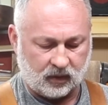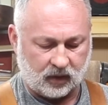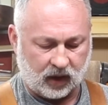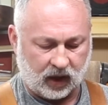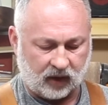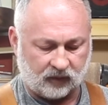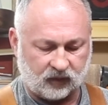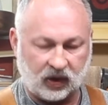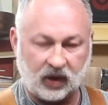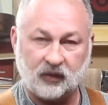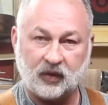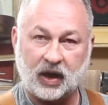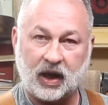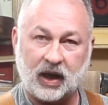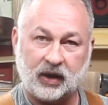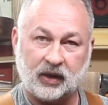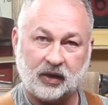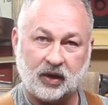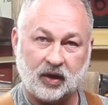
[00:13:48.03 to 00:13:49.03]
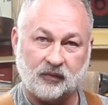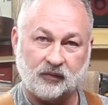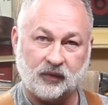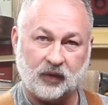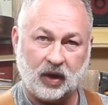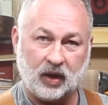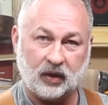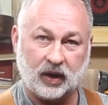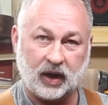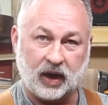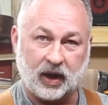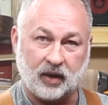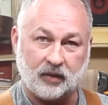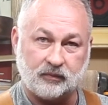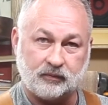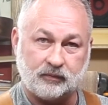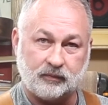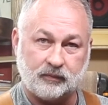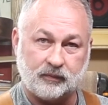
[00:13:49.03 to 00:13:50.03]
I've never had a gun fall
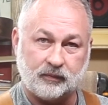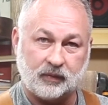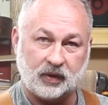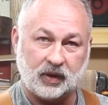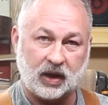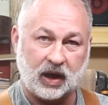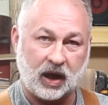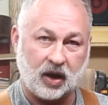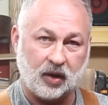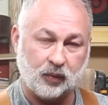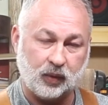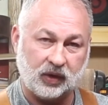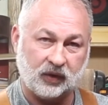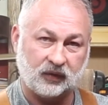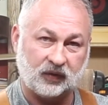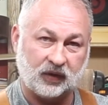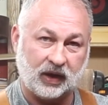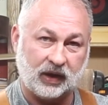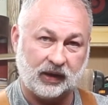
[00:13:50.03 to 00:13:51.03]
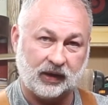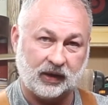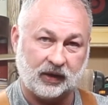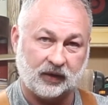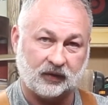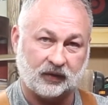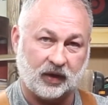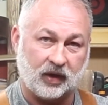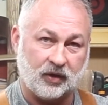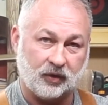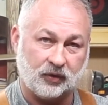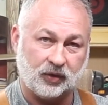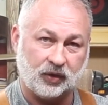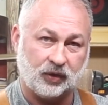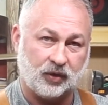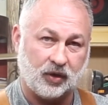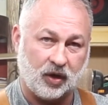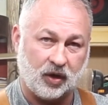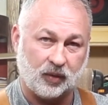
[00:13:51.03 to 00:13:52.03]
out. Now I will say this, I don't
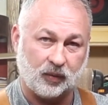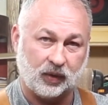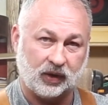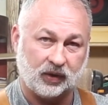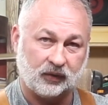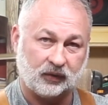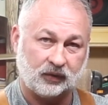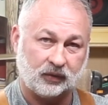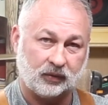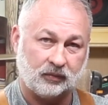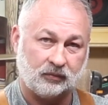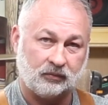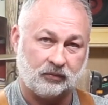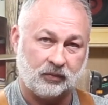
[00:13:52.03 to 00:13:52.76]
do cartwheels,